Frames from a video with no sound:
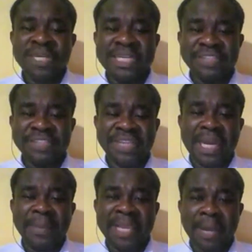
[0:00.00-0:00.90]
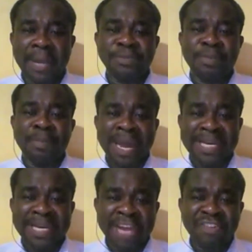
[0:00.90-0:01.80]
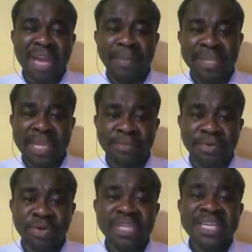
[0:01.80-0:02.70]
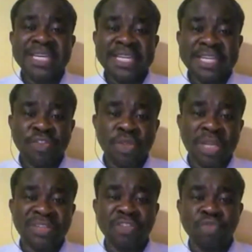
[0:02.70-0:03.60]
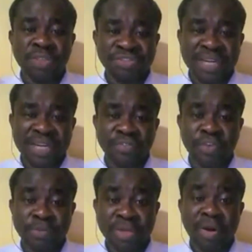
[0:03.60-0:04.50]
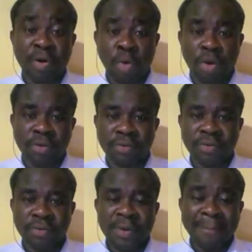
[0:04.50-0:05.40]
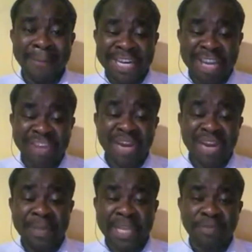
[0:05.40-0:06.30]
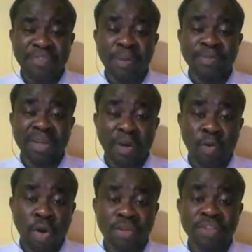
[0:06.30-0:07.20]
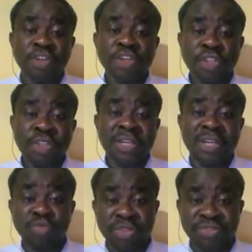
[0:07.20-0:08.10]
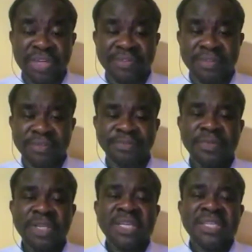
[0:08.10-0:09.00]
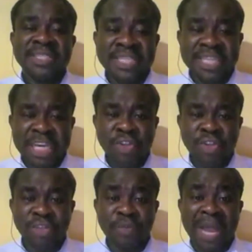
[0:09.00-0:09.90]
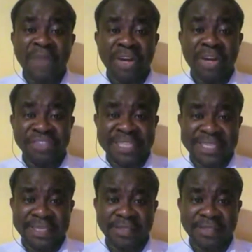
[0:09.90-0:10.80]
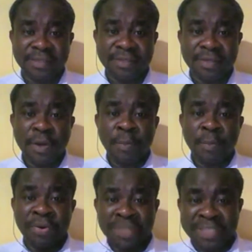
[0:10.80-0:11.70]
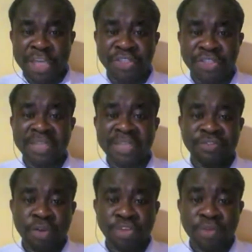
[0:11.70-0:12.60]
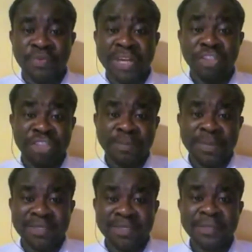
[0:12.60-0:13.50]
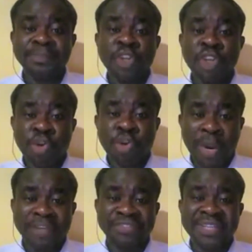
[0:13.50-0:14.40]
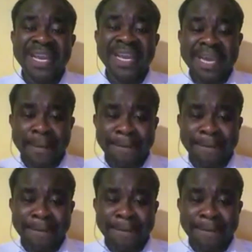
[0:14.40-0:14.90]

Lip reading: This standard becomes mandatorily applicable in 2027 from January 1. Mandatorily applicable from January 1, 2027. The issuance of IFRS 18, Presentation and Disclosure in Financial Statements, creates a